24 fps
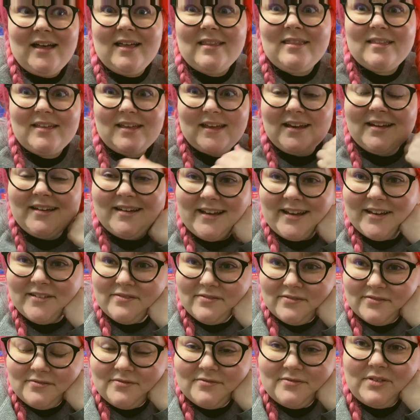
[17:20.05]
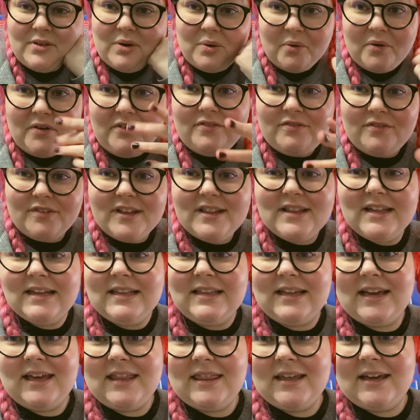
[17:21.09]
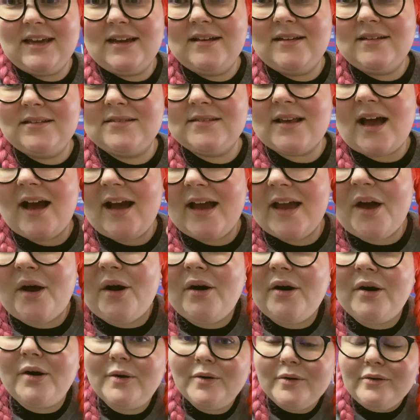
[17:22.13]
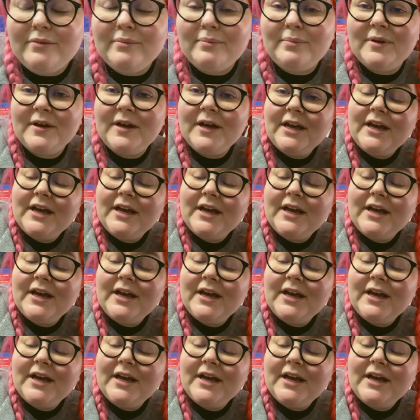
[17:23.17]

that if you're feeling like this, I hope